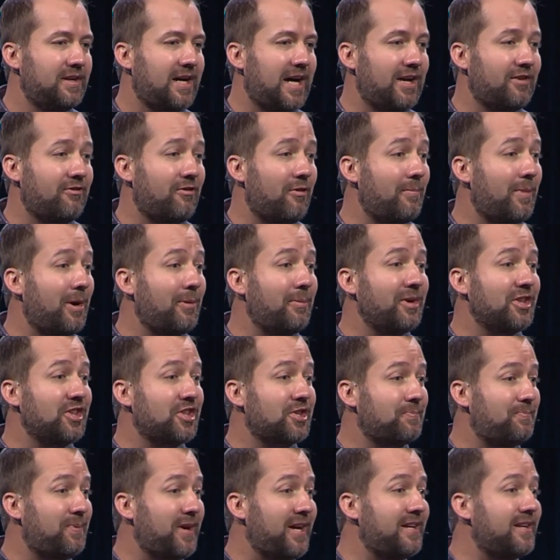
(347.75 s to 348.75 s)
out of a moment
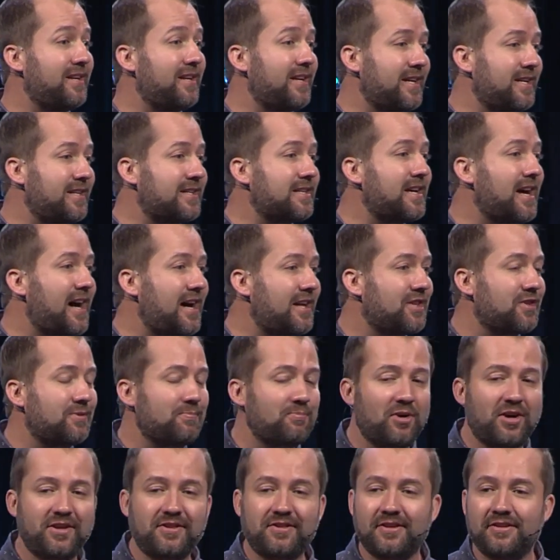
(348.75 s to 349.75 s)
spent in God's
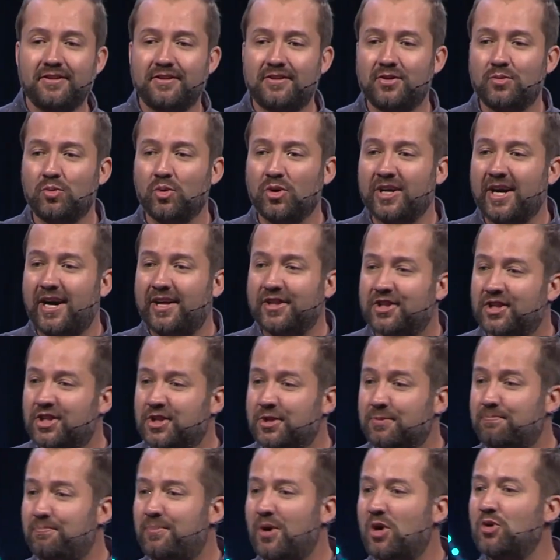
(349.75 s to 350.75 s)
presence where God
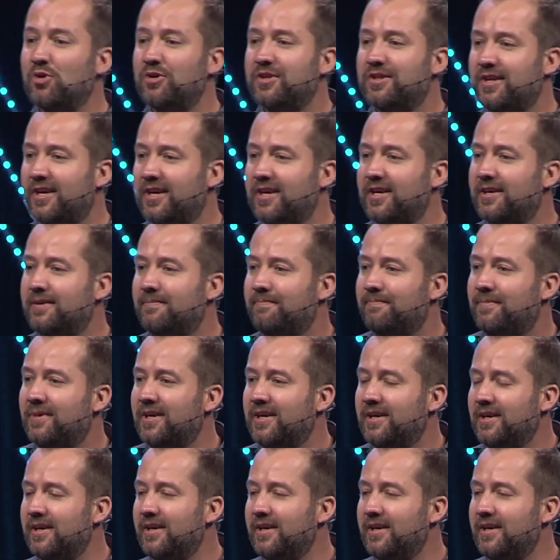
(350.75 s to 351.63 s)
spoke to him